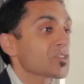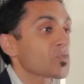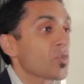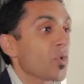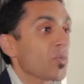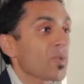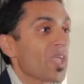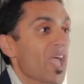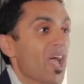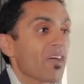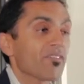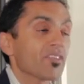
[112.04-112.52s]
that's
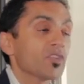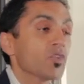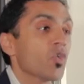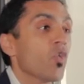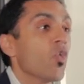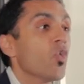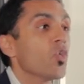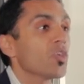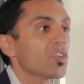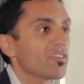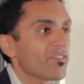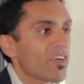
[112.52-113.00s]
what we have in
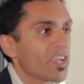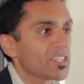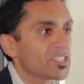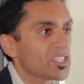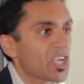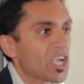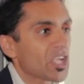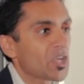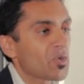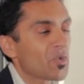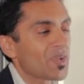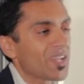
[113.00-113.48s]
all of our
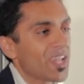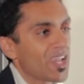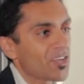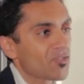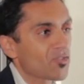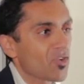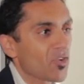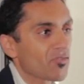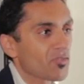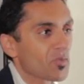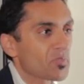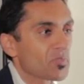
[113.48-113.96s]
Jaguar
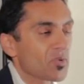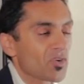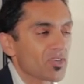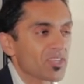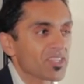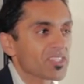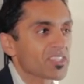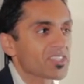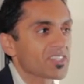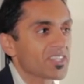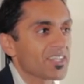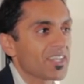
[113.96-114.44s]
Land Rover
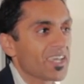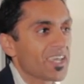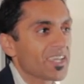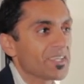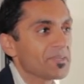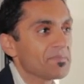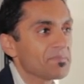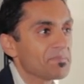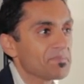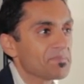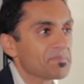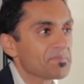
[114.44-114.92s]
products
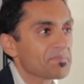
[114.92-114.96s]
today.